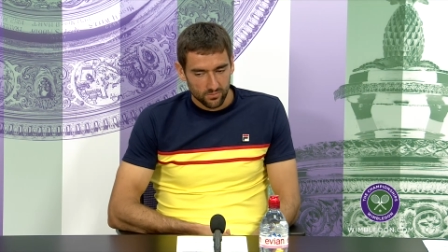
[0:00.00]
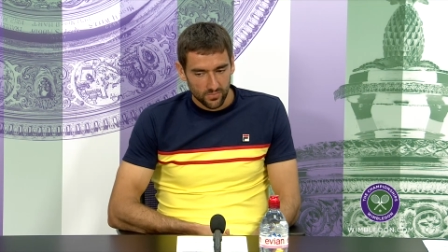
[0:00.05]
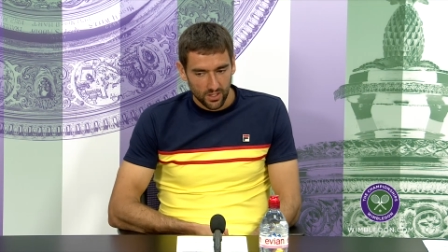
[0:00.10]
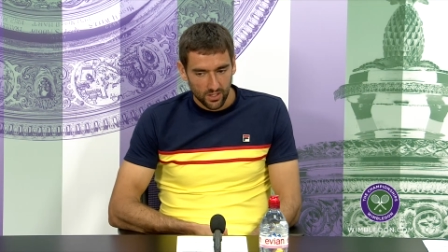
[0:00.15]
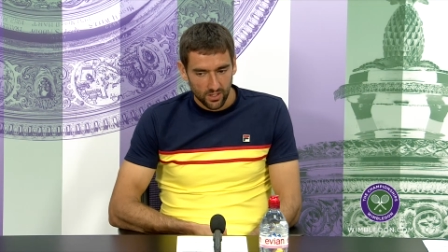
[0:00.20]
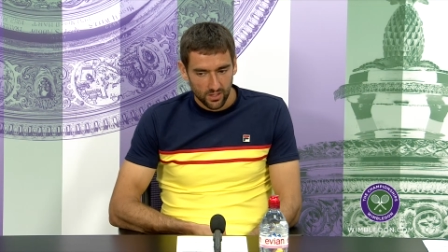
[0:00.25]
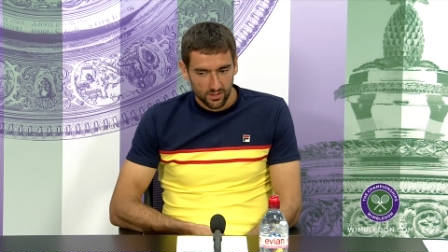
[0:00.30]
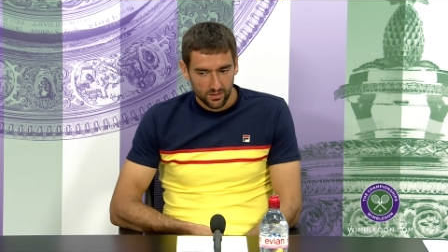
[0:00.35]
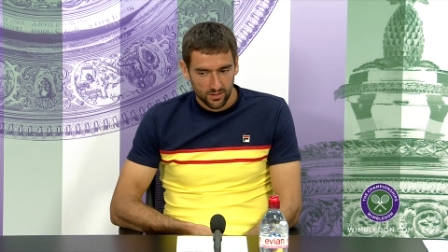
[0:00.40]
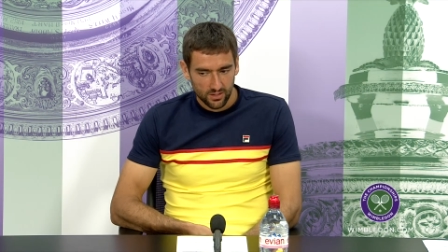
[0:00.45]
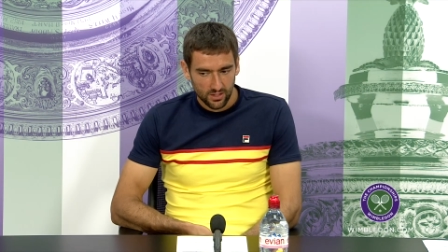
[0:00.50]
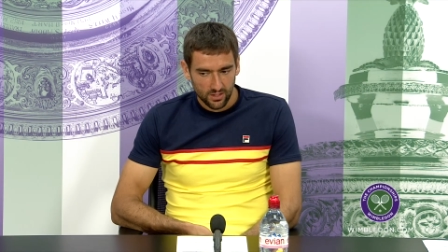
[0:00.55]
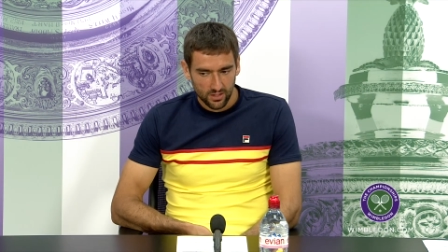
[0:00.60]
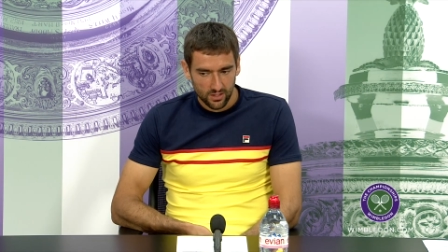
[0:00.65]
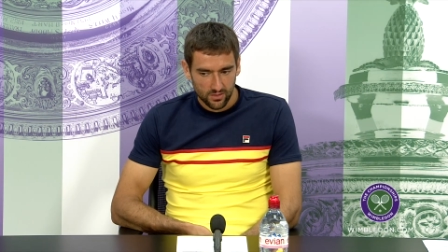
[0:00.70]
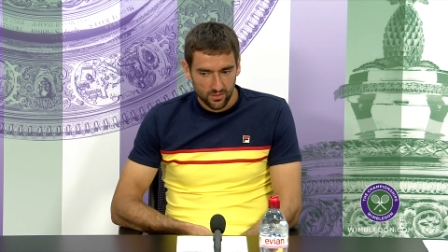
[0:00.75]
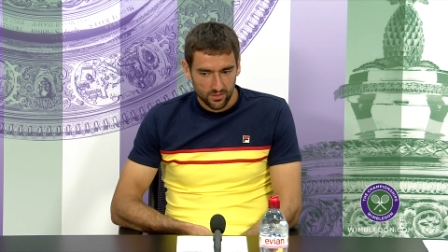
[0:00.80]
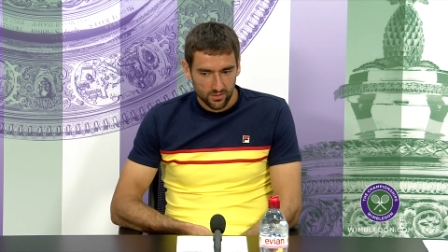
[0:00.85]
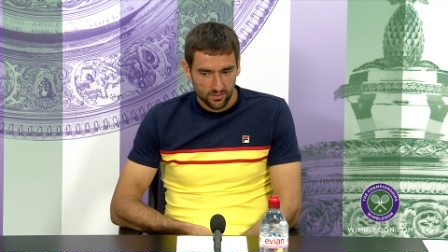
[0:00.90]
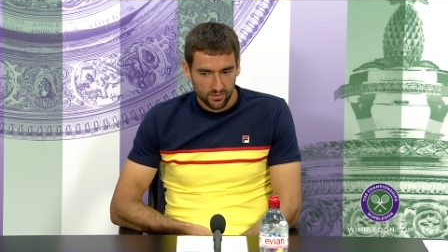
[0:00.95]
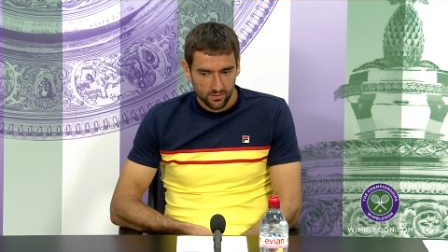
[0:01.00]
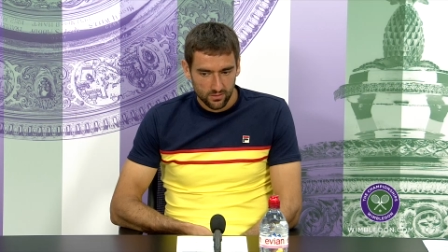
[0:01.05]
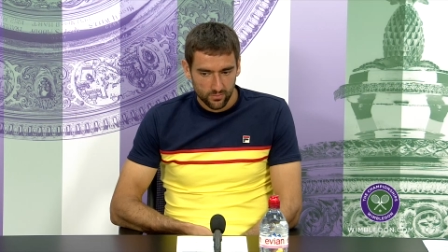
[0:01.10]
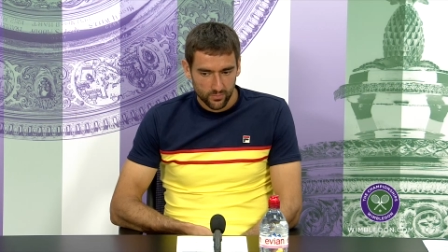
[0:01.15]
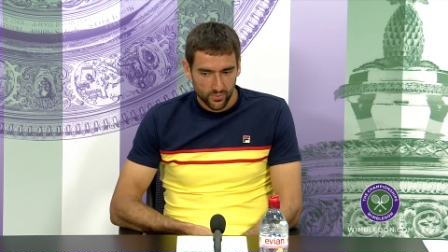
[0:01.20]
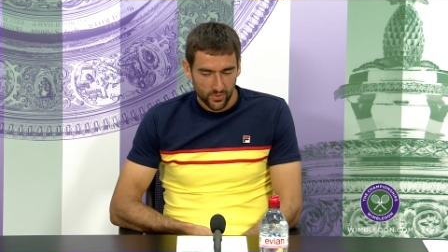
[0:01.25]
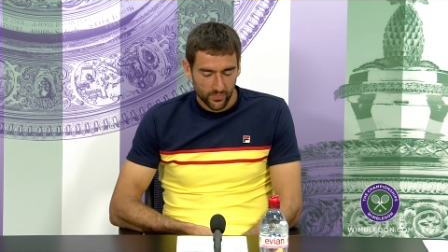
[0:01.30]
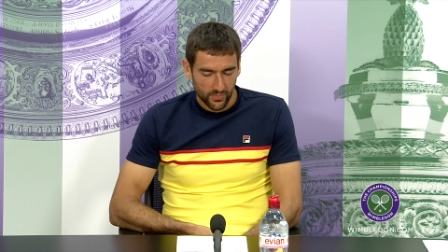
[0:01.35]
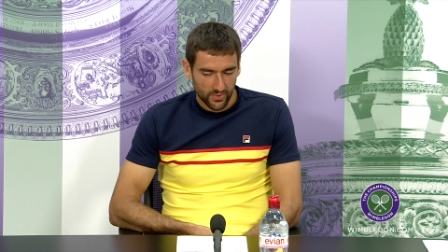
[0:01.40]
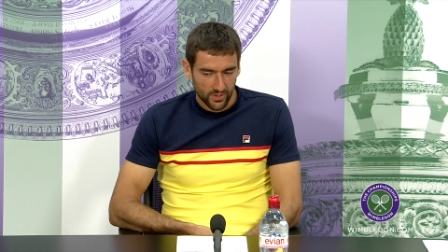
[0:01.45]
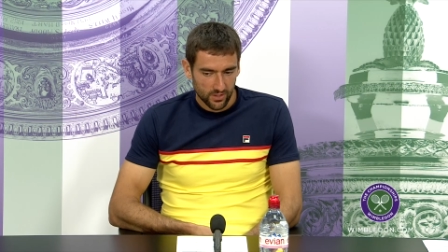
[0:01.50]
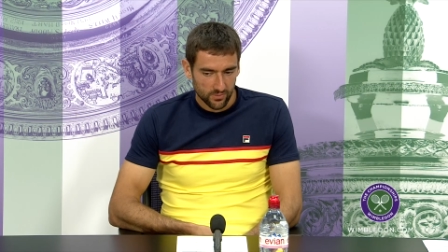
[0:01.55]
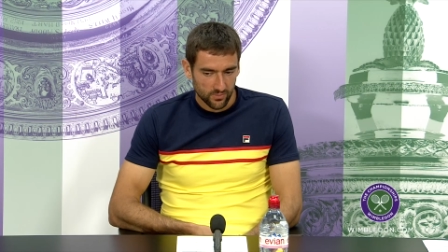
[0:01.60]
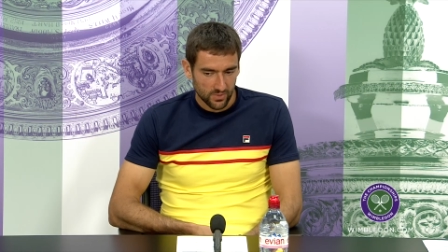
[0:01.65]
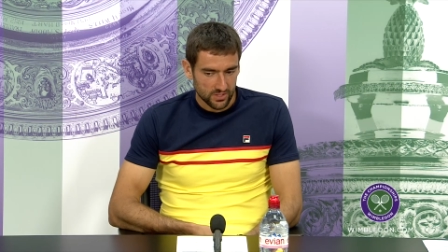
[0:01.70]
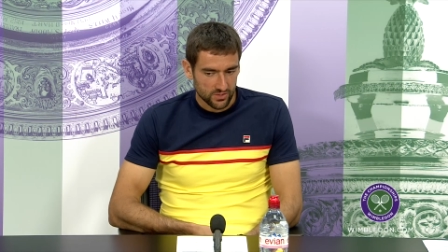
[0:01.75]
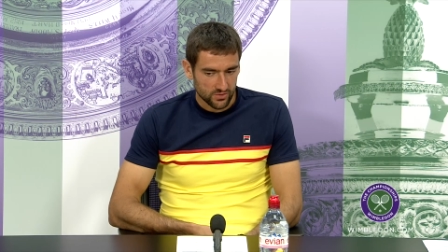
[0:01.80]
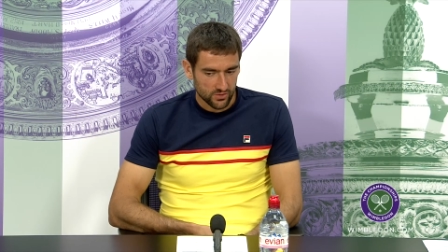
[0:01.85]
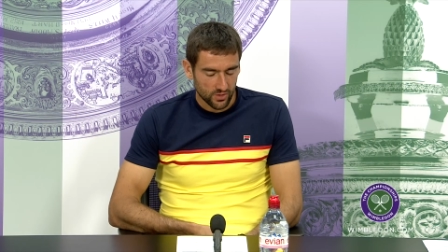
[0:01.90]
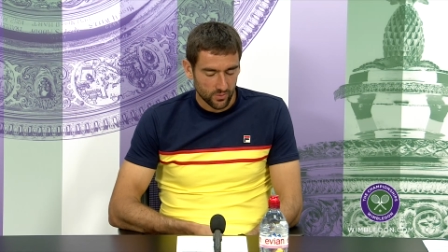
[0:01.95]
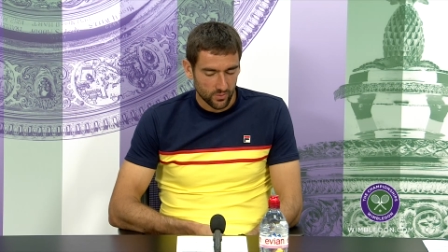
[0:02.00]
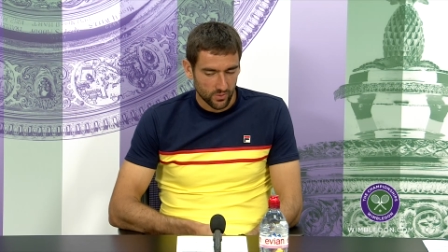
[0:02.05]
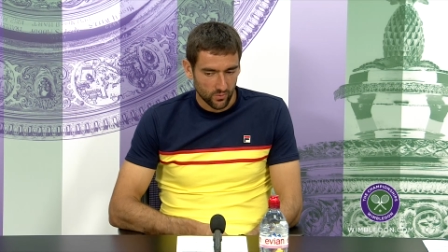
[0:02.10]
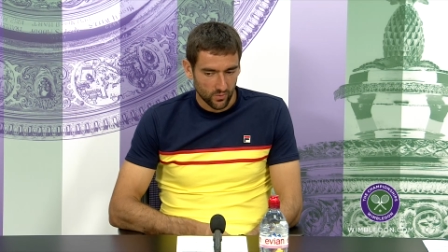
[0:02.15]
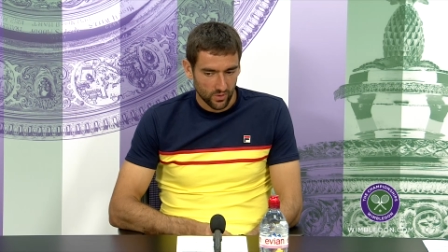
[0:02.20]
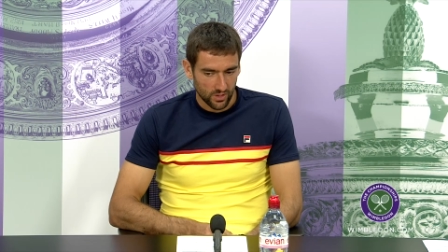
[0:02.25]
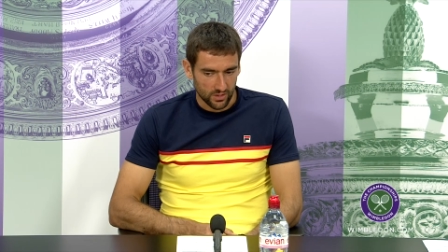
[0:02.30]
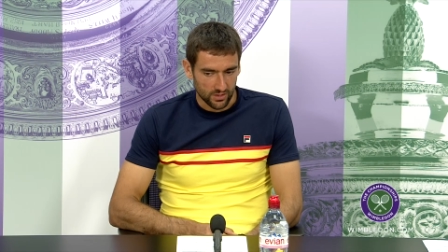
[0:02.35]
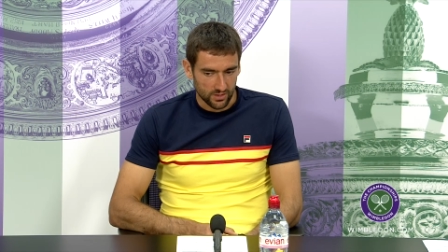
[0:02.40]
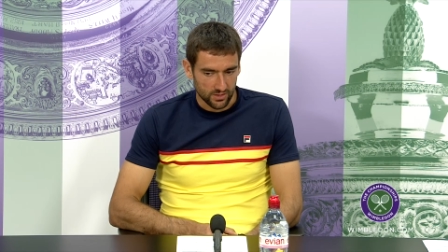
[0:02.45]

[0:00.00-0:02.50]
I think it prepared me extremely well